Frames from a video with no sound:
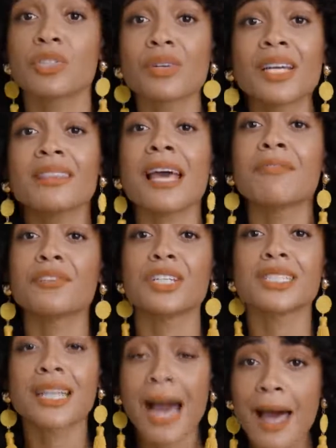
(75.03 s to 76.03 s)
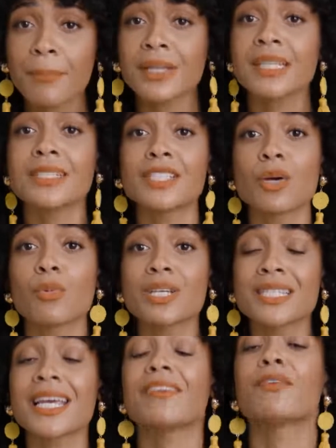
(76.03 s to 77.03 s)
So get that footage copied and somewhere
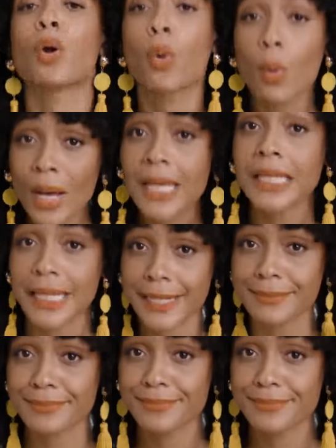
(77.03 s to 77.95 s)
safe quickly.